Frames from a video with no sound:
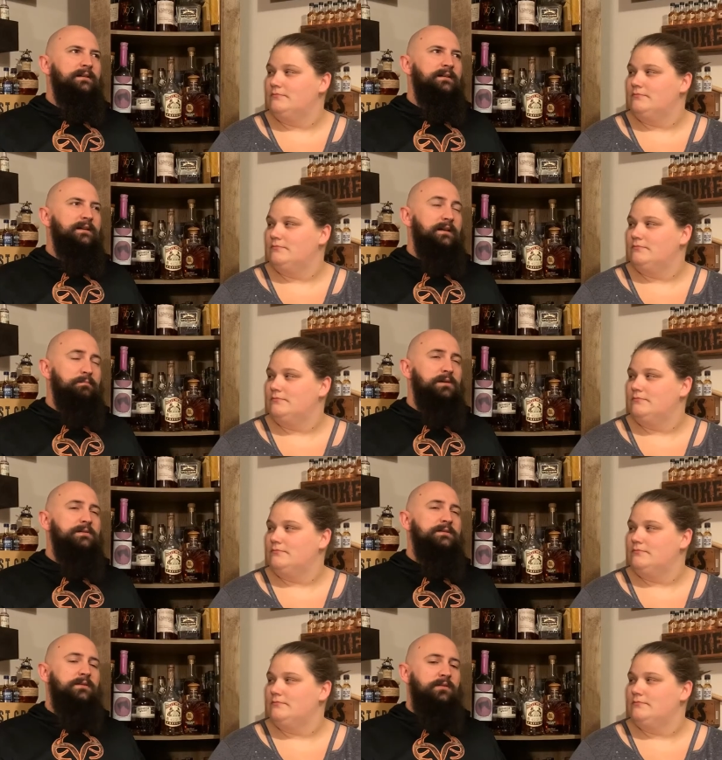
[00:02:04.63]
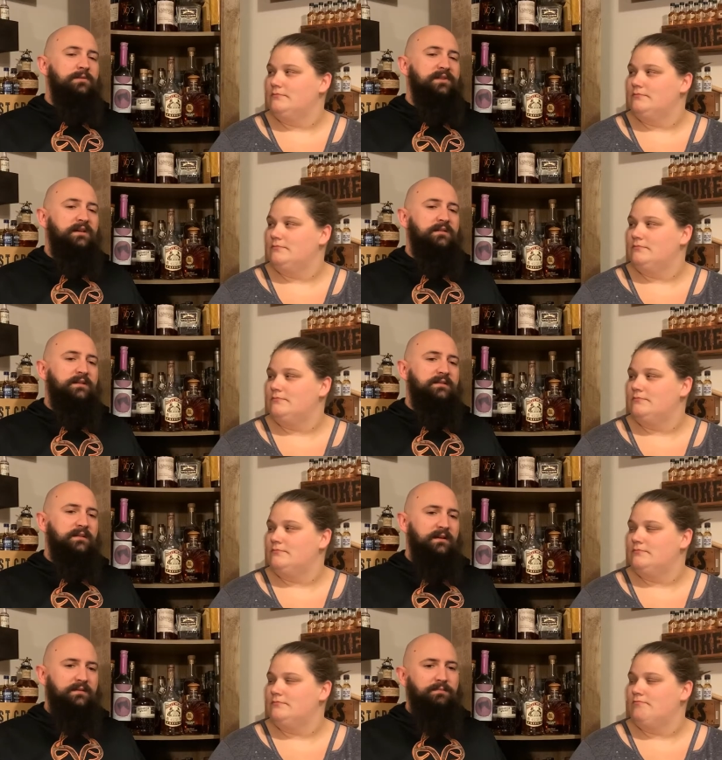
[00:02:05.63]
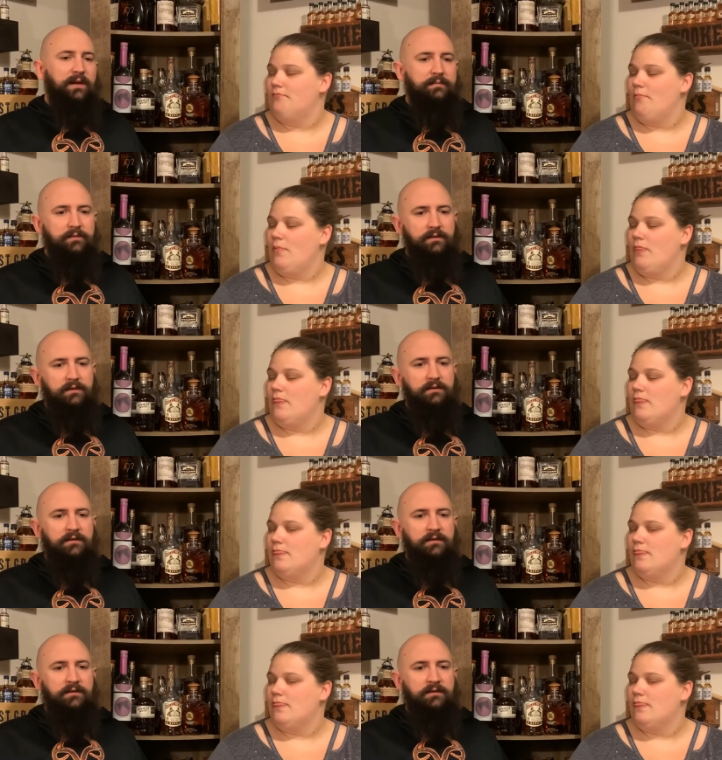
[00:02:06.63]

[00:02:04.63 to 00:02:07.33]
Speaker 1: It burns the whole tongue. It's nice peppery.